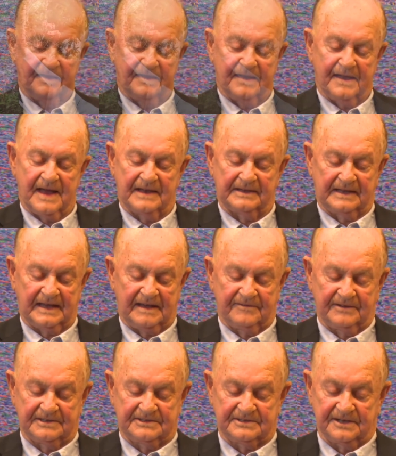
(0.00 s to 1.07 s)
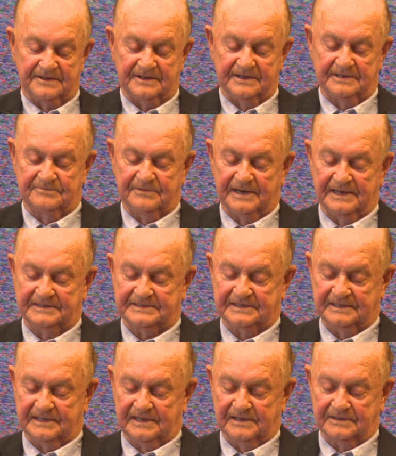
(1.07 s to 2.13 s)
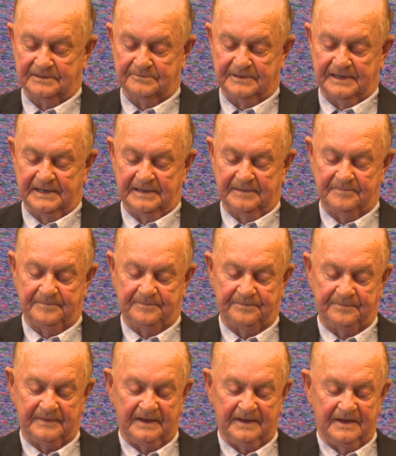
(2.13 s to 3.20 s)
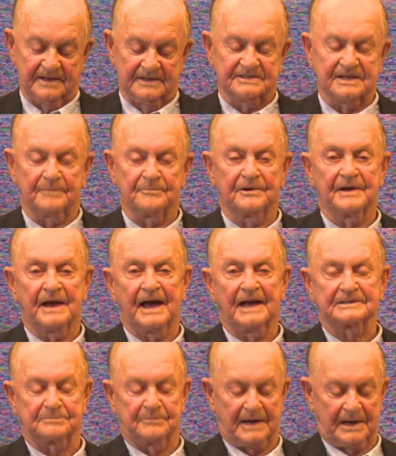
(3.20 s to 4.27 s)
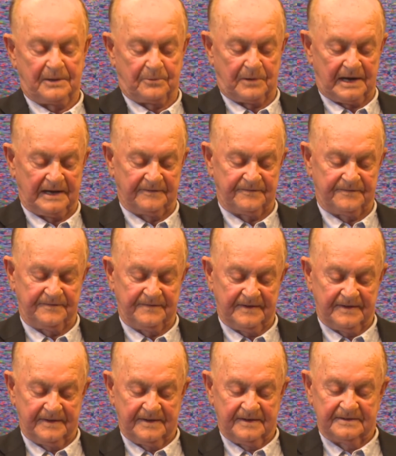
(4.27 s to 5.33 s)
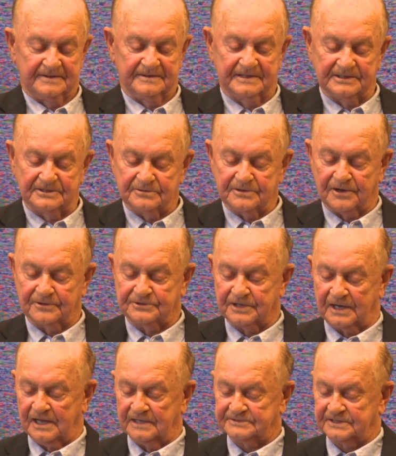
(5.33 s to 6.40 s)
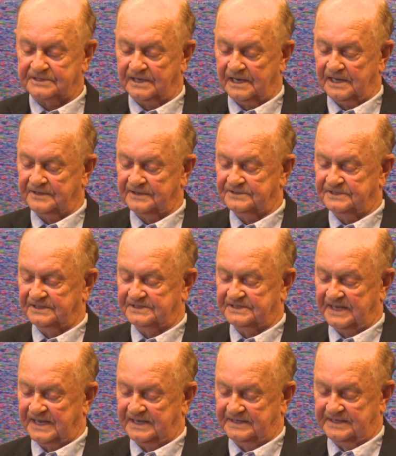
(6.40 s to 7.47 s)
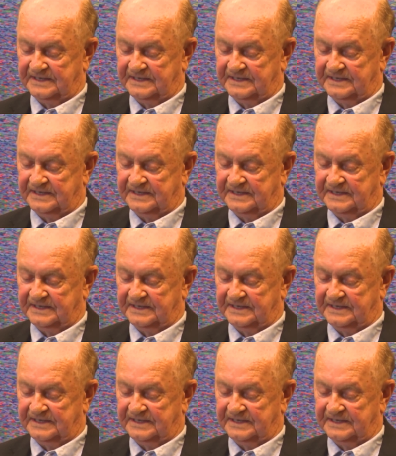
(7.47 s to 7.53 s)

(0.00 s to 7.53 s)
and gave each other advice along the way. Someone asked my wife, "Did you know Charles Carter?" She said,